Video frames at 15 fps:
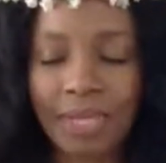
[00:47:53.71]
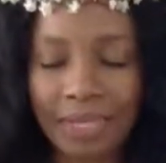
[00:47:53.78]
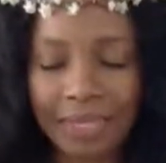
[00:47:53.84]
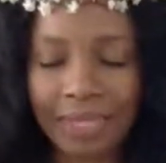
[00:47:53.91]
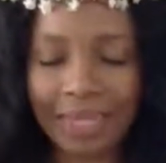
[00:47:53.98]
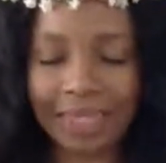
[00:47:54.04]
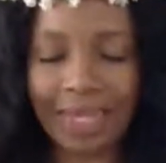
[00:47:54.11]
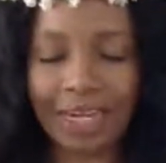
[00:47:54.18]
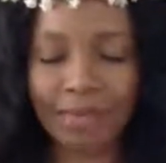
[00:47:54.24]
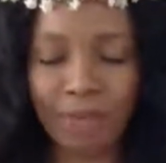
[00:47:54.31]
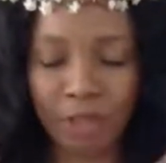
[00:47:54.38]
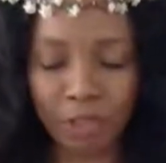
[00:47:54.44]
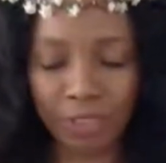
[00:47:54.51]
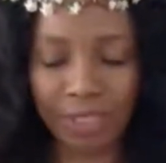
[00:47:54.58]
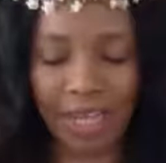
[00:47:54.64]
Let that
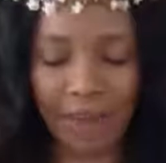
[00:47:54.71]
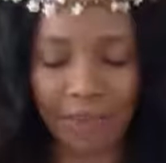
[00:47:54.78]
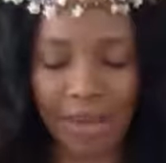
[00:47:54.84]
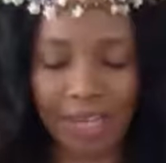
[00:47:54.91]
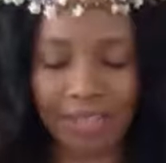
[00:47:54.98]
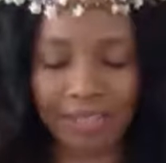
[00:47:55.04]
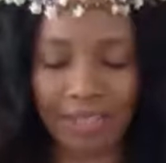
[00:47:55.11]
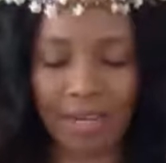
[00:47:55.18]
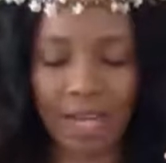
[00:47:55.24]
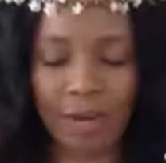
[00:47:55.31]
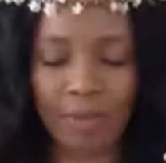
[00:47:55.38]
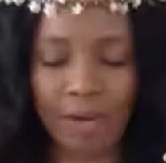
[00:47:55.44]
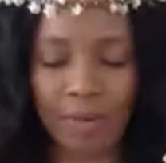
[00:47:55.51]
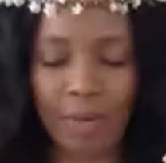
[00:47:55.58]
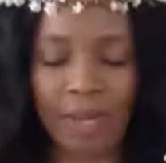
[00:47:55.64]
emotion, that mindset
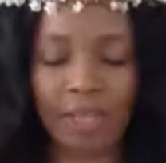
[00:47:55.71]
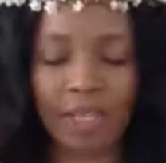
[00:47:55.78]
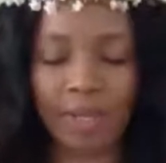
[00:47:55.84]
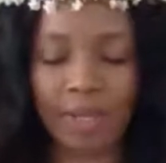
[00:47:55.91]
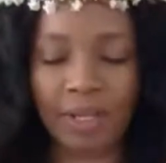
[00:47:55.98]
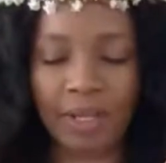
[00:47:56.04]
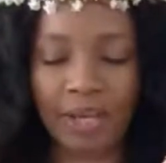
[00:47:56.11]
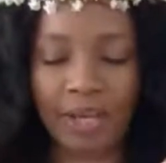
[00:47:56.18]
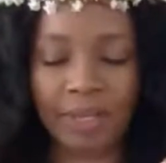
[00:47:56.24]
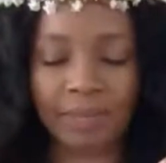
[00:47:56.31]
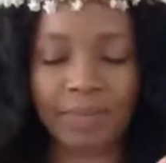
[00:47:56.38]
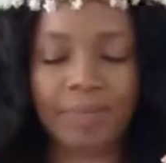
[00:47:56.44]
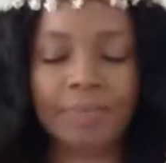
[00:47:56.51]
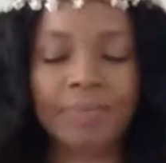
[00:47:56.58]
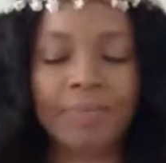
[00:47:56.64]
come up, and then be
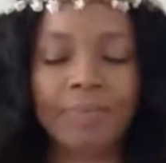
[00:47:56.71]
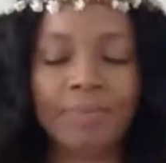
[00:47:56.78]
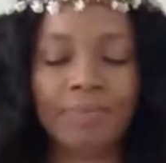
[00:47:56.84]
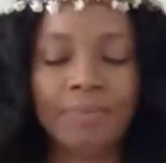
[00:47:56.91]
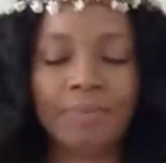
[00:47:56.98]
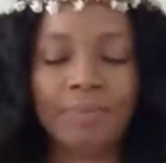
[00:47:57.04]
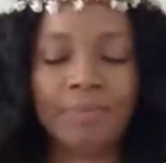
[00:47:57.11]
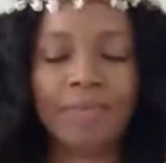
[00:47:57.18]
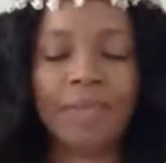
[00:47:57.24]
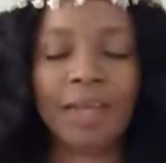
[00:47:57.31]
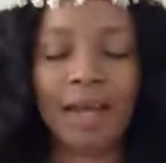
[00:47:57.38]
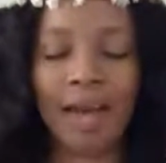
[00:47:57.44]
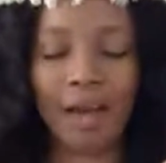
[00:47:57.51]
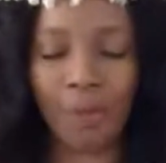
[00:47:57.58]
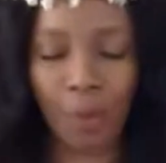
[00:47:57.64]
like,
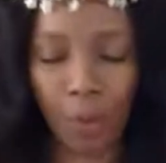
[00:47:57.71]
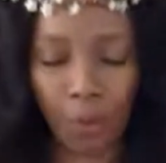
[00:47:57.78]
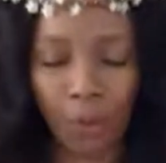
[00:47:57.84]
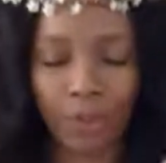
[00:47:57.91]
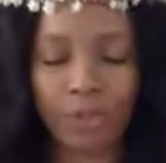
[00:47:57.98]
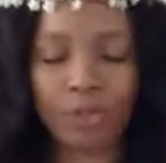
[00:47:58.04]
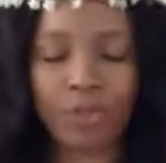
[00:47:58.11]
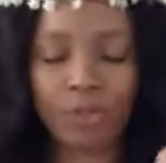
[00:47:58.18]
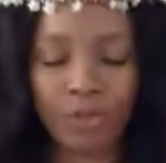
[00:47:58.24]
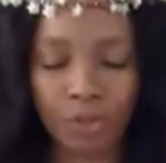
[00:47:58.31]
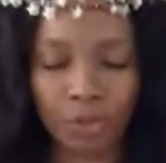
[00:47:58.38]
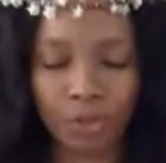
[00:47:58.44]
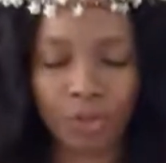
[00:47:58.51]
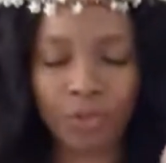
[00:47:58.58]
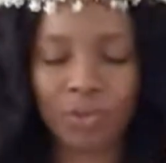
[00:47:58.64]
I'm going to
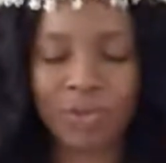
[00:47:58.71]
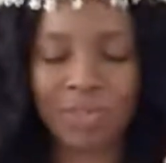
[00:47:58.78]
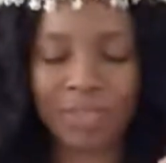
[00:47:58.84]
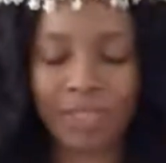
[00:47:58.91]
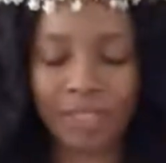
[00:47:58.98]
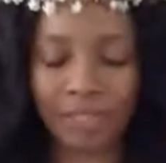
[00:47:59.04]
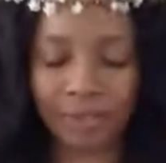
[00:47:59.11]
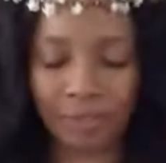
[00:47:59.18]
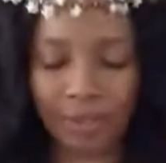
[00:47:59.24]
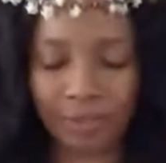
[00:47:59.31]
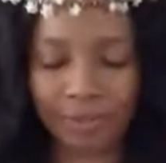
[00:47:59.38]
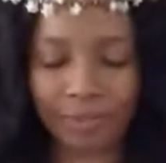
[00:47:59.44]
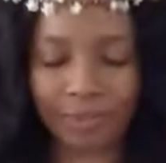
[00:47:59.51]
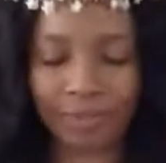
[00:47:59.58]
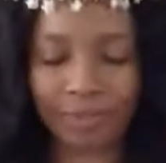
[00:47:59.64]
choose different.